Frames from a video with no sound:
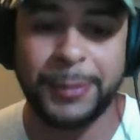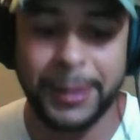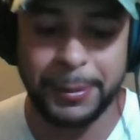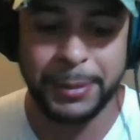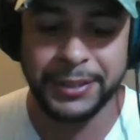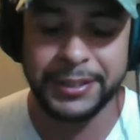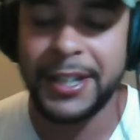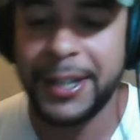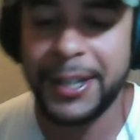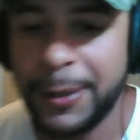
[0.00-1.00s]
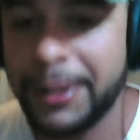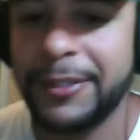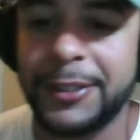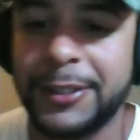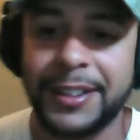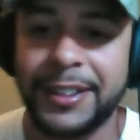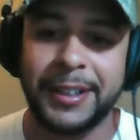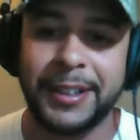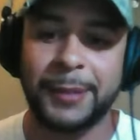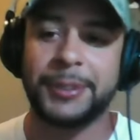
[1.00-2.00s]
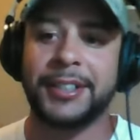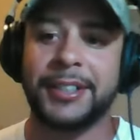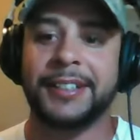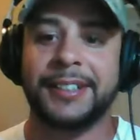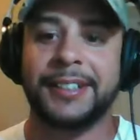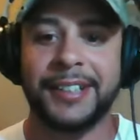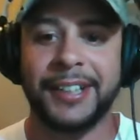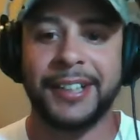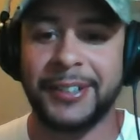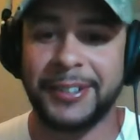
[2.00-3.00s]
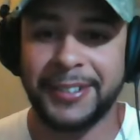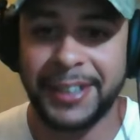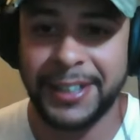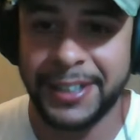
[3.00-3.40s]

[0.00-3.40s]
20 bucks or whatever. Those are things that I would say. I don't know. Well, that's I,